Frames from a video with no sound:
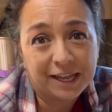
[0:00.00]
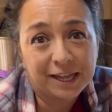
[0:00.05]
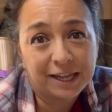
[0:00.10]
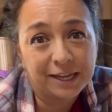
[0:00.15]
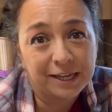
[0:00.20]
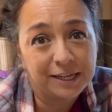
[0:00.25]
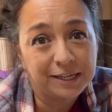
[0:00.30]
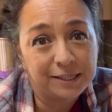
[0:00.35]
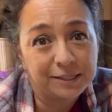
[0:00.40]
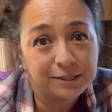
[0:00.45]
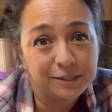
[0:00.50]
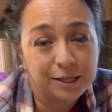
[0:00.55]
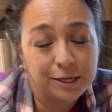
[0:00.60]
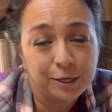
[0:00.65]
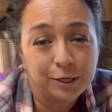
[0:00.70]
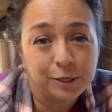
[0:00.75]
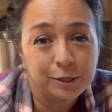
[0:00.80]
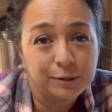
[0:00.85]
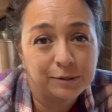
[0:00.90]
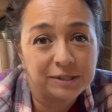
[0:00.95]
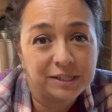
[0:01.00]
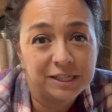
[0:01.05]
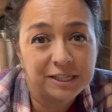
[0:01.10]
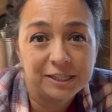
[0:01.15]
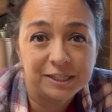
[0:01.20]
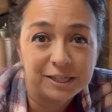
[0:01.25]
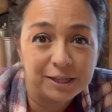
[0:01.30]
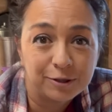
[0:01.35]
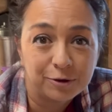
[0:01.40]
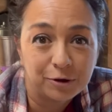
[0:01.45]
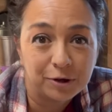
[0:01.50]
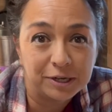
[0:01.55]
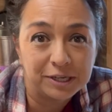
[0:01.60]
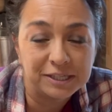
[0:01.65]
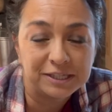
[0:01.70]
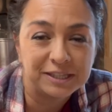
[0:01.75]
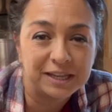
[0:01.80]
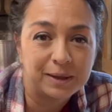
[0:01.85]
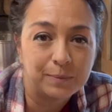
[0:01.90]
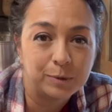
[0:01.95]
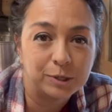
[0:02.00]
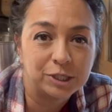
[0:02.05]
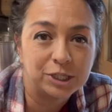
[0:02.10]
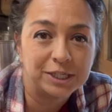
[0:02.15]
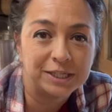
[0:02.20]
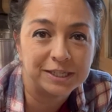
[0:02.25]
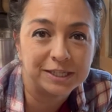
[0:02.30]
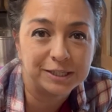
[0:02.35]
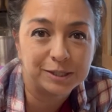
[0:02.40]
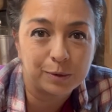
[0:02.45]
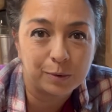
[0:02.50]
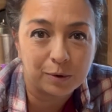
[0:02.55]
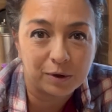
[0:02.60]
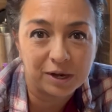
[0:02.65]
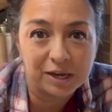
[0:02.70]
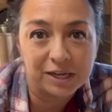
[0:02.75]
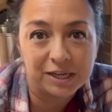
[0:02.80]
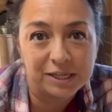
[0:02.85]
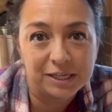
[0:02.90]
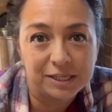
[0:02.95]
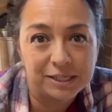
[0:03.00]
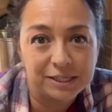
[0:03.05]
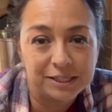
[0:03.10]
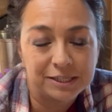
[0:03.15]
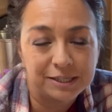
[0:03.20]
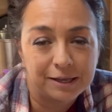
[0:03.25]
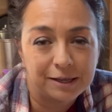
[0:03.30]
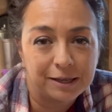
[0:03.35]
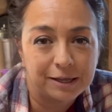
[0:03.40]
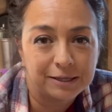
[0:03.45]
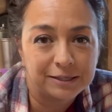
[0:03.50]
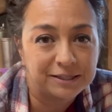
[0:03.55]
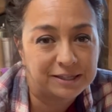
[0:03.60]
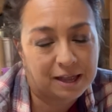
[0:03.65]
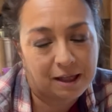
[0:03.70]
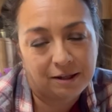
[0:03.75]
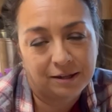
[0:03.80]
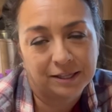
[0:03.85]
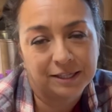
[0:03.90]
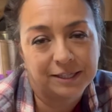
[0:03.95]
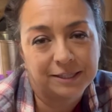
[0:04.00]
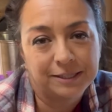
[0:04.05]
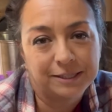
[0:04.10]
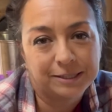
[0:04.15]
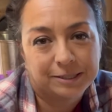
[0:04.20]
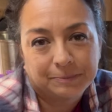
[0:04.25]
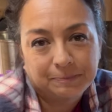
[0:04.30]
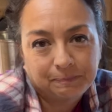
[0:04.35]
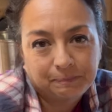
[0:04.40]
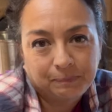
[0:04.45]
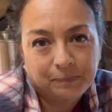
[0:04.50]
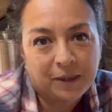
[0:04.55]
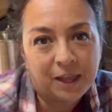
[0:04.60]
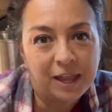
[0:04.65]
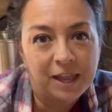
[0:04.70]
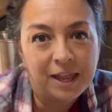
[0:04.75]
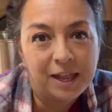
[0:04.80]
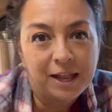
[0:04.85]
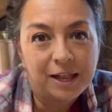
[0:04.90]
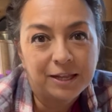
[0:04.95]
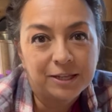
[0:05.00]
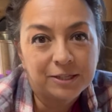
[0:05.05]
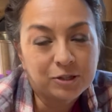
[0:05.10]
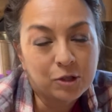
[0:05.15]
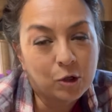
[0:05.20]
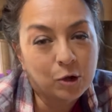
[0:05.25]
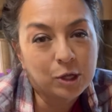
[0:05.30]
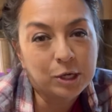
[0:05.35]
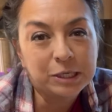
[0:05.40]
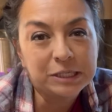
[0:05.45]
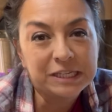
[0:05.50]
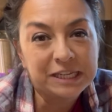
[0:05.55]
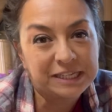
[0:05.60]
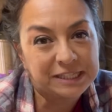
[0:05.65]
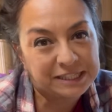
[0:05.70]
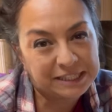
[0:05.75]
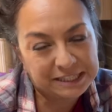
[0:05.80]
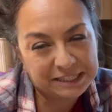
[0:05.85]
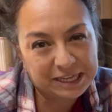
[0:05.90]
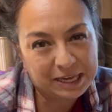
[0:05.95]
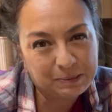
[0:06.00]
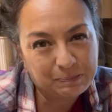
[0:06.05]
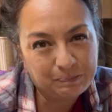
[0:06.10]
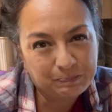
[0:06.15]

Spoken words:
He's gonna use these either on his sandwiches or his salads. It's all gonna taste the same.